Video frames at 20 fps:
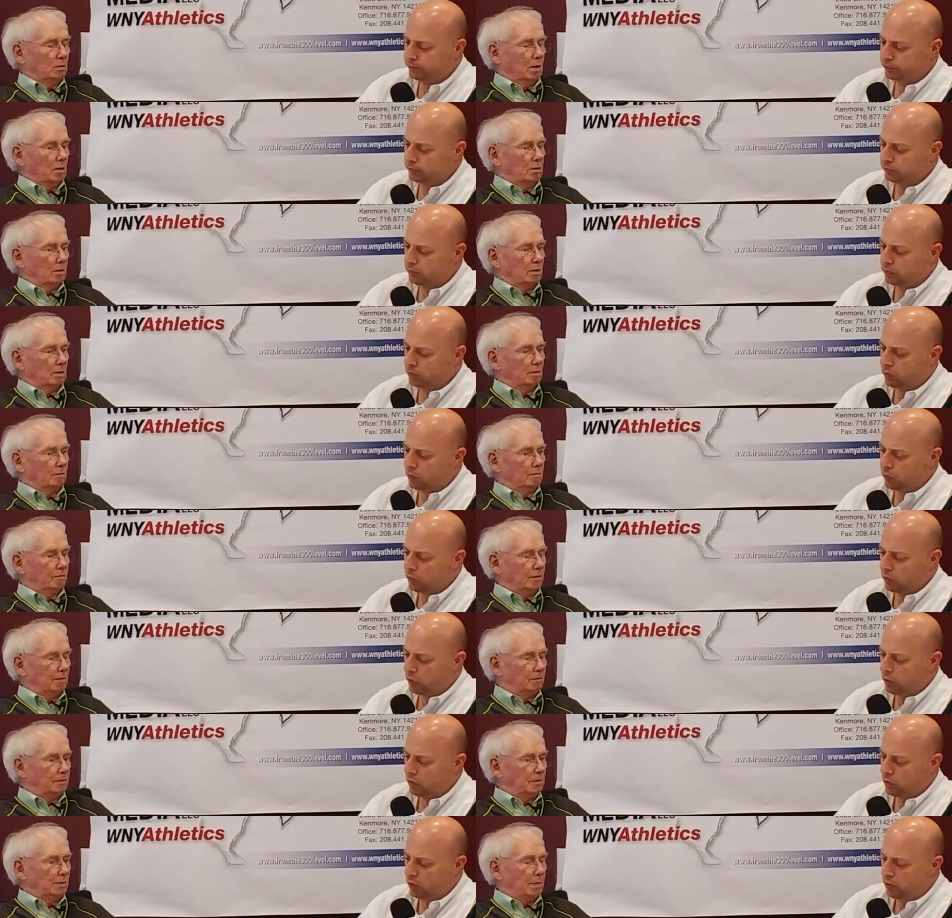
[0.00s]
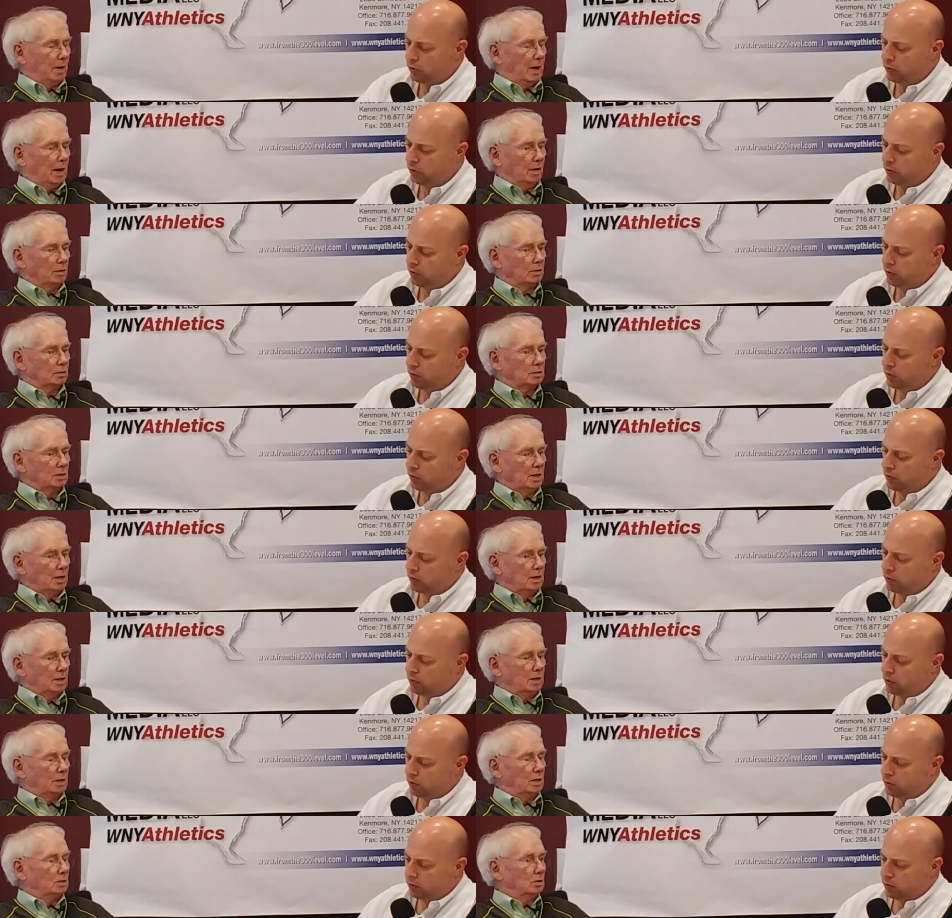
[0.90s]
Speaker 1: hundred and fifty pounds.
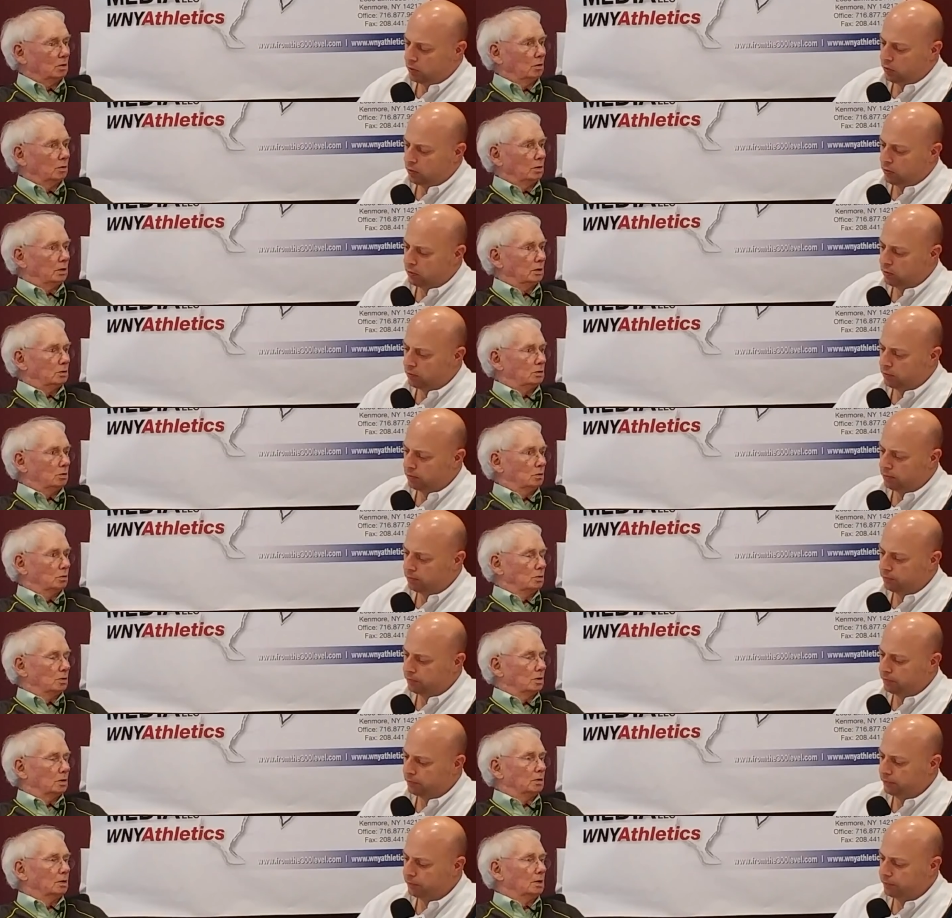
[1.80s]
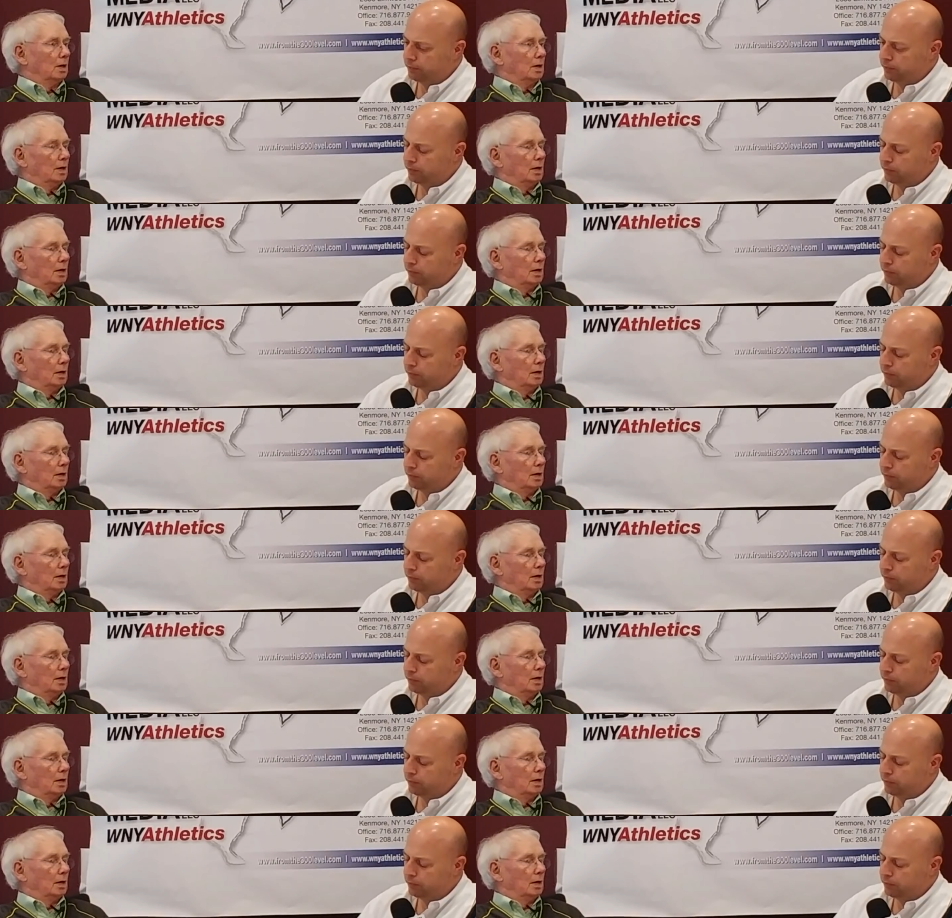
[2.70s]
He's only a junior,